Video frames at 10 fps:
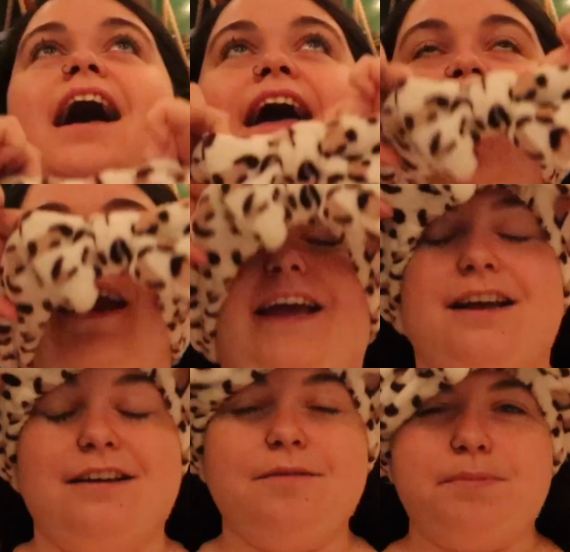
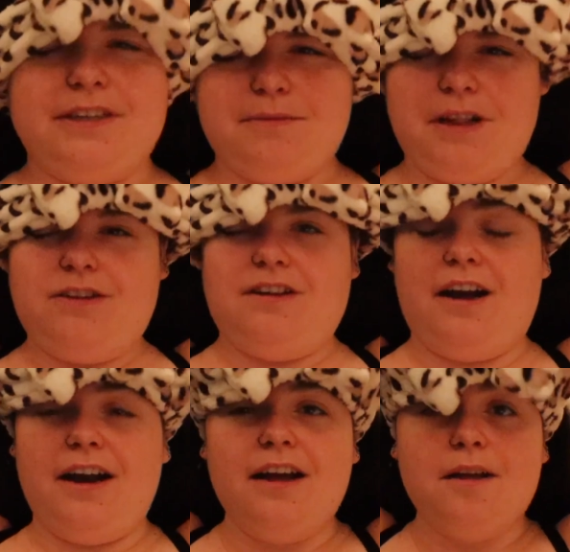I put some clothes
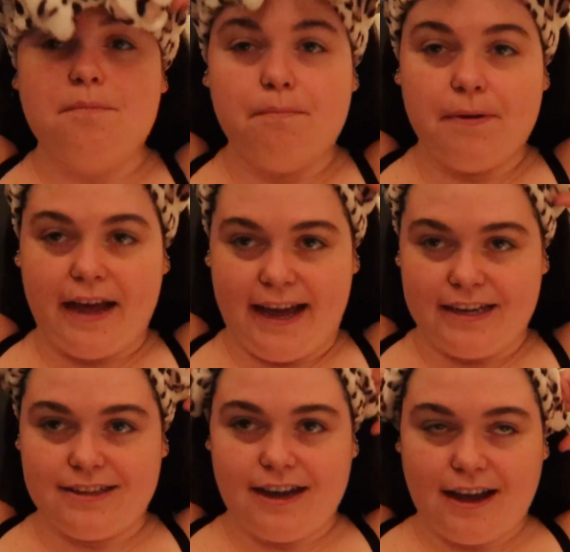on,
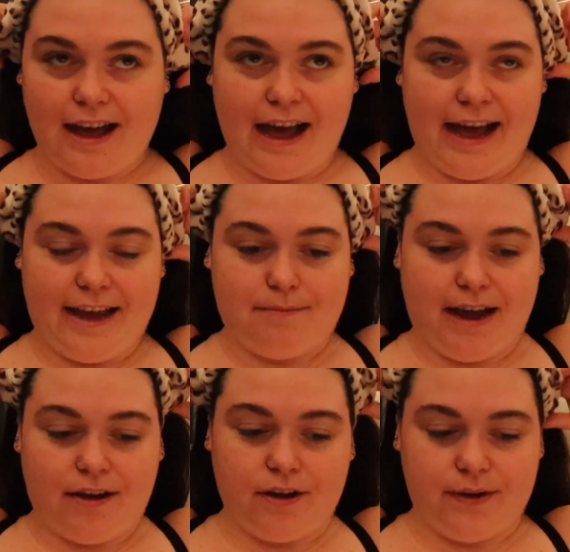but I am
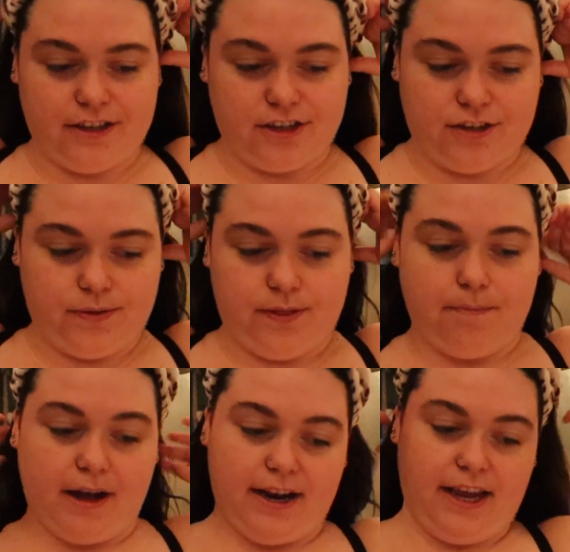now going to do the
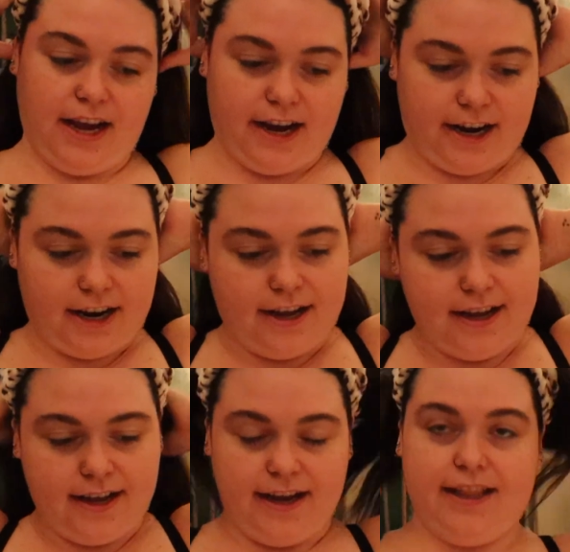body care
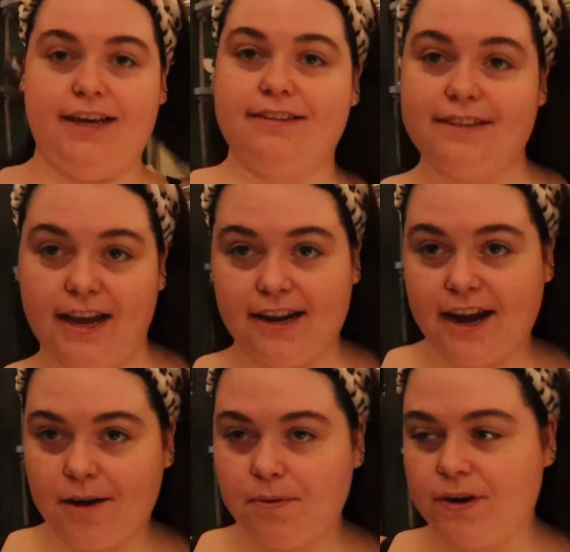and like
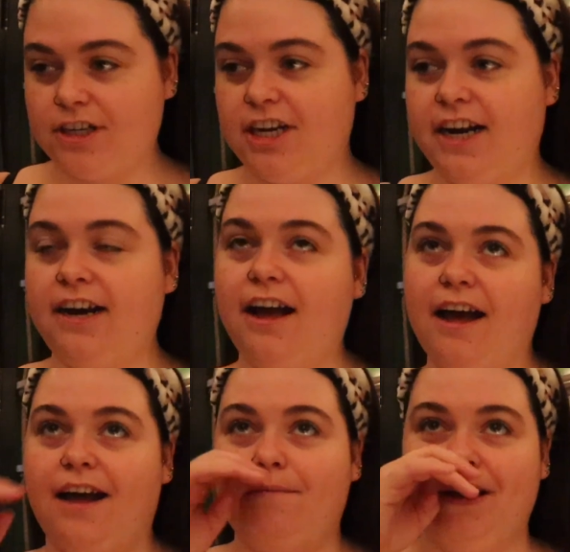skincare portion.
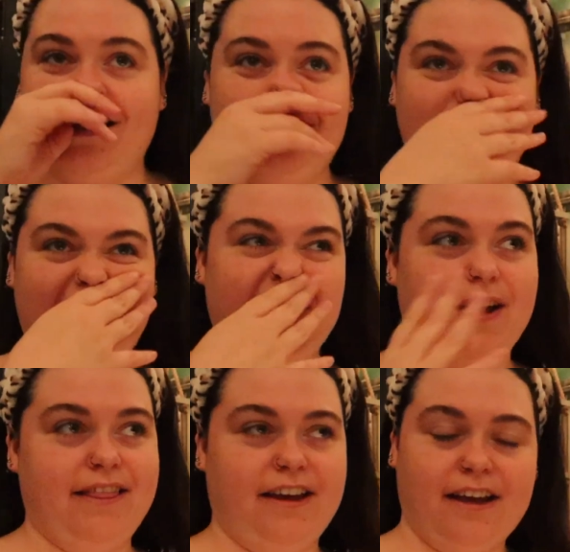Um, in the video,
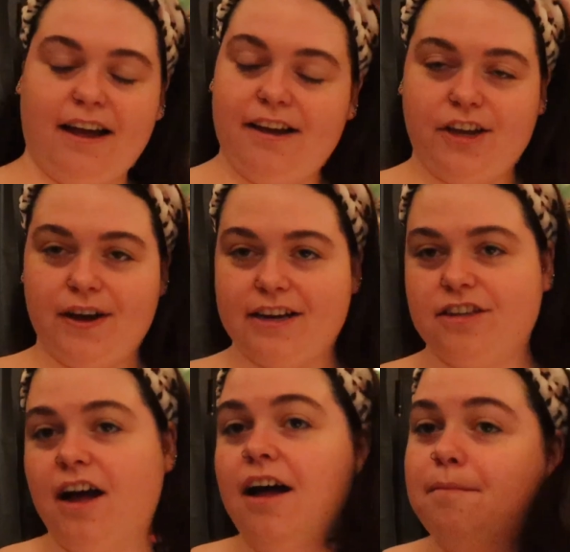I think you guys
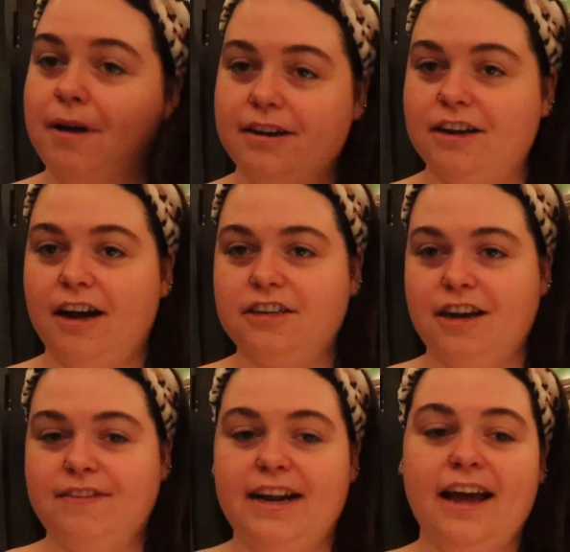saw a montage
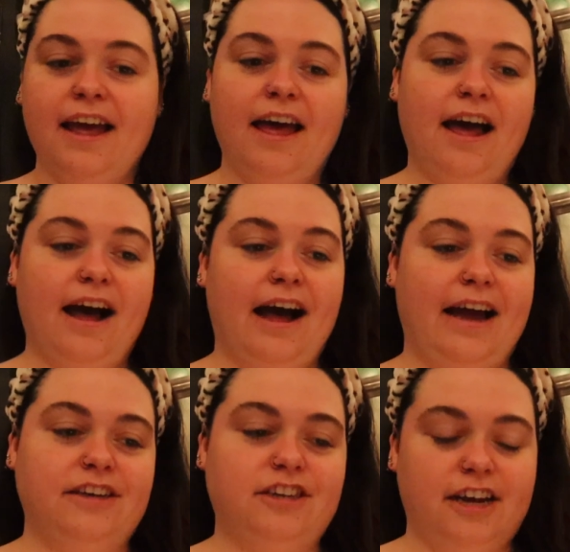of it.
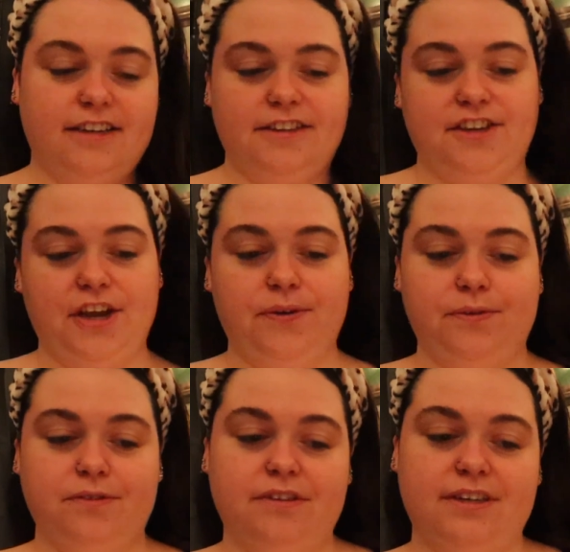I just
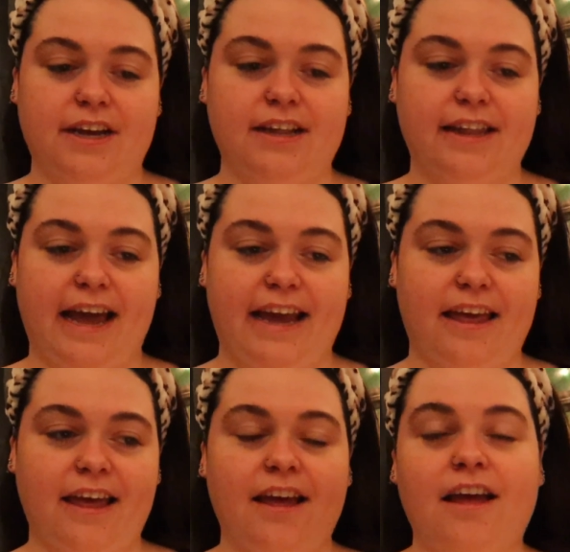used
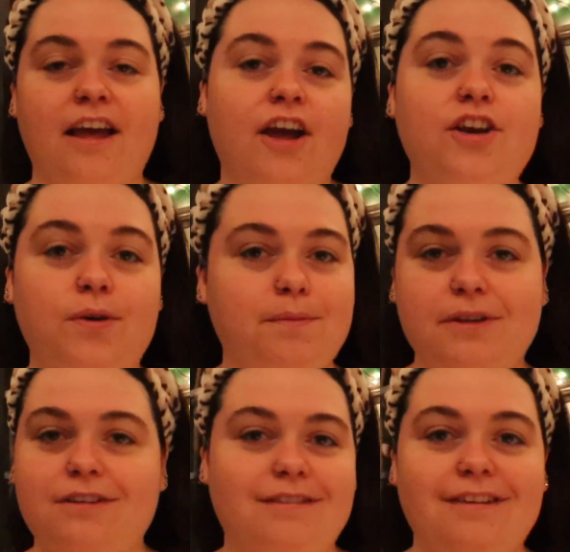like
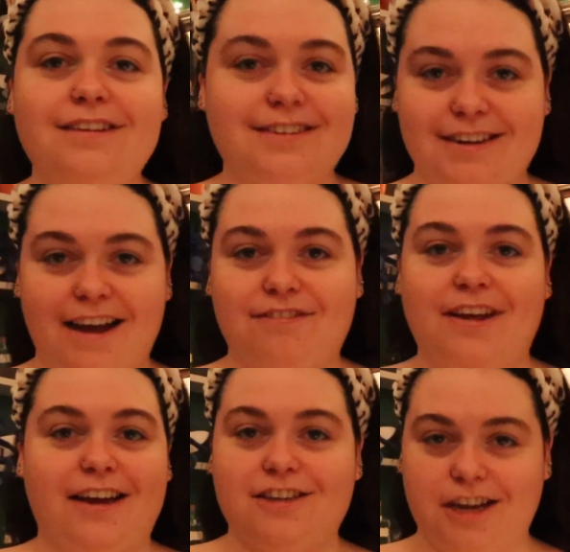normal stuff
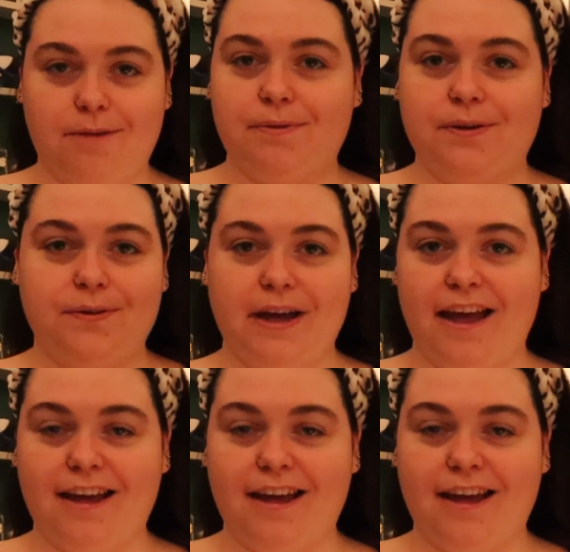like shampoo,